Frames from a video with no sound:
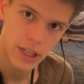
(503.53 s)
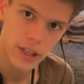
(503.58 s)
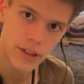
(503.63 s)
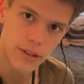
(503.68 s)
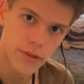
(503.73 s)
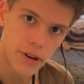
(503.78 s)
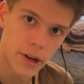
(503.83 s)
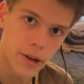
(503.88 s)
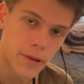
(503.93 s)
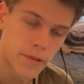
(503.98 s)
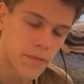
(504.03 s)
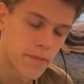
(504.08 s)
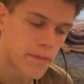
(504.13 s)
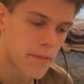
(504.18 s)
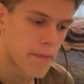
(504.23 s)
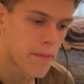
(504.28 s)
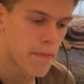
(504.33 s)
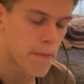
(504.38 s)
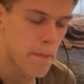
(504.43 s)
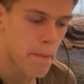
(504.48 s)
run.
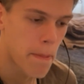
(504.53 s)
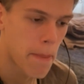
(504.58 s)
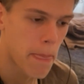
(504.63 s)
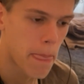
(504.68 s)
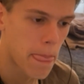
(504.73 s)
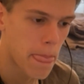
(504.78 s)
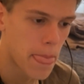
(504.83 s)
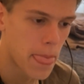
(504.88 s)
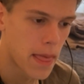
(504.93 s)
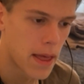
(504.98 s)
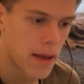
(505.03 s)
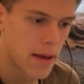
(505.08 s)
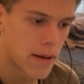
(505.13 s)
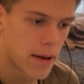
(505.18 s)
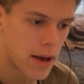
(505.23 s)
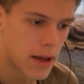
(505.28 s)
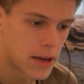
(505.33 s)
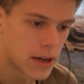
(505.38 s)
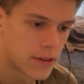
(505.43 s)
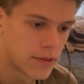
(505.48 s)

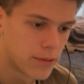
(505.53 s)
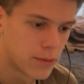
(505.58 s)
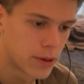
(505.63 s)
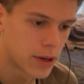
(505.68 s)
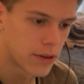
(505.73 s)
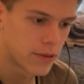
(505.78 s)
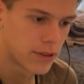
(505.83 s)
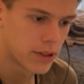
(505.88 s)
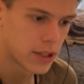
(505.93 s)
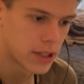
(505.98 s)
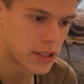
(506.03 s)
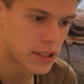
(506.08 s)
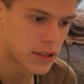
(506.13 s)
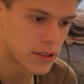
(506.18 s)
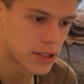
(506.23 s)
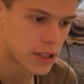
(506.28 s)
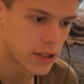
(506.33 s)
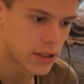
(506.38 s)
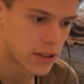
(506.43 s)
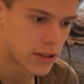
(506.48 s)
And when I realized, I
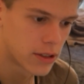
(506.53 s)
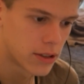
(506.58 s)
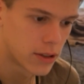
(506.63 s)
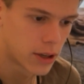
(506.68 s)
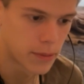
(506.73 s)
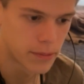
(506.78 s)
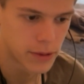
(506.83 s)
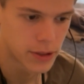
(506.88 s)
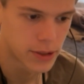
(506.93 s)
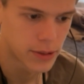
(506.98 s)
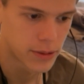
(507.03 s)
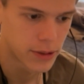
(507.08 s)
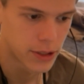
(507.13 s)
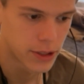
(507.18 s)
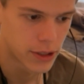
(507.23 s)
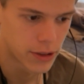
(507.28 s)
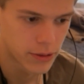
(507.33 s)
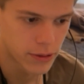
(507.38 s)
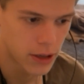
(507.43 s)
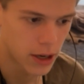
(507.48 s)
was like, oh, I'm just,
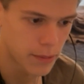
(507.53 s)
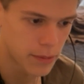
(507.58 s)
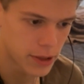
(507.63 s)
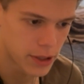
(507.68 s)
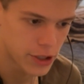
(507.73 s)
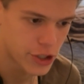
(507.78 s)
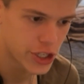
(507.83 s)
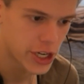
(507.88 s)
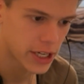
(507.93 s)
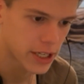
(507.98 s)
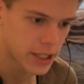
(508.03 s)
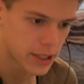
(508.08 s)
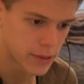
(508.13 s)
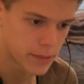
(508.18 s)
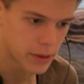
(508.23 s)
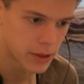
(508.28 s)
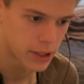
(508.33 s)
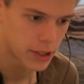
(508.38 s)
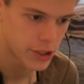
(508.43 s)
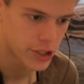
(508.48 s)
I'm going to check
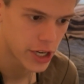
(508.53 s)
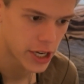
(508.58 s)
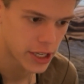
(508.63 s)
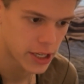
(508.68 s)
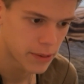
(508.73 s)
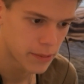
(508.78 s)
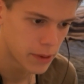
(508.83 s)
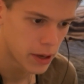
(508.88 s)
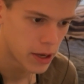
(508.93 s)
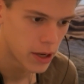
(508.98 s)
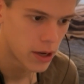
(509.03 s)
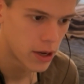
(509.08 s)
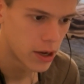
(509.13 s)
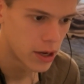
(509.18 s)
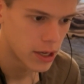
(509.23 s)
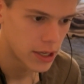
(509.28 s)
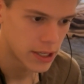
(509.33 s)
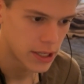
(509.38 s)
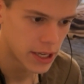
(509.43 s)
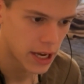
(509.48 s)
him.
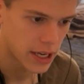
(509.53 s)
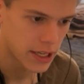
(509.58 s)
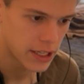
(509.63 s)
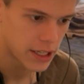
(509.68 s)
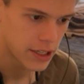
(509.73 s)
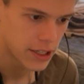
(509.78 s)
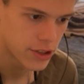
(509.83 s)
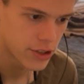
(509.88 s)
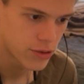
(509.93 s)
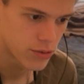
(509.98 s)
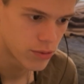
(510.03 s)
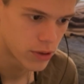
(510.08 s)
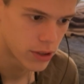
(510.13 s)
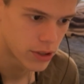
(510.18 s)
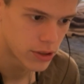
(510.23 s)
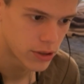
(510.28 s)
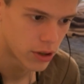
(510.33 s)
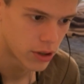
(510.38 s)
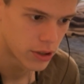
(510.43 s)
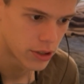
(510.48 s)
Yeah, he could just run
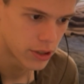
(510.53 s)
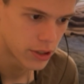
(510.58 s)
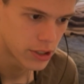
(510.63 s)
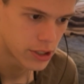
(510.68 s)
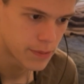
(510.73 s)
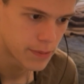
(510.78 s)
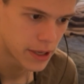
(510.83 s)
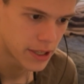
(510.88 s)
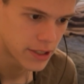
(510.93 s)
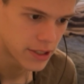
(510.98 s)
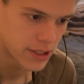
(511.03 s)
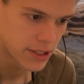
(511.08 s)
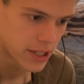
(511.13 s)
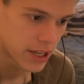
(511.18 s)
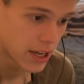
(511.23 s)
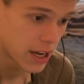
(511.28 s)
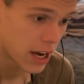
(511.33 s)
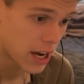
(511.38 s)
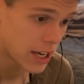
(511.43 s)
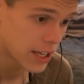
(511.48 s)
to all the good spaces.
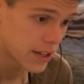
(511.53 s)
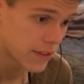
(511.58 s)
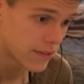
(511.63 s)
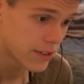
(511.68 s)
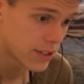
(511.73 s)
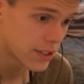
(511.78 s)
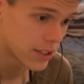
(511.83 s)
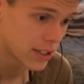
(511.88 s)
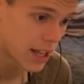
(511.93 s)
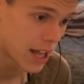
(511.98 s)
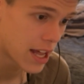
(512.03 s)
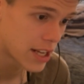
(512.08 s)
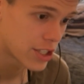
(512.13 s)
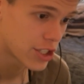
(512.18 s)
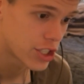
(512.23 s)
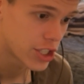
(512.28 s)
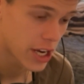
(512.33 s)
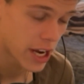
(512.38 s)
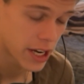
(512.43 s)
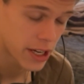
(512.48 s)
I give this last
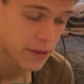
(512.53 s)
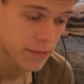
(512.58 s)
check,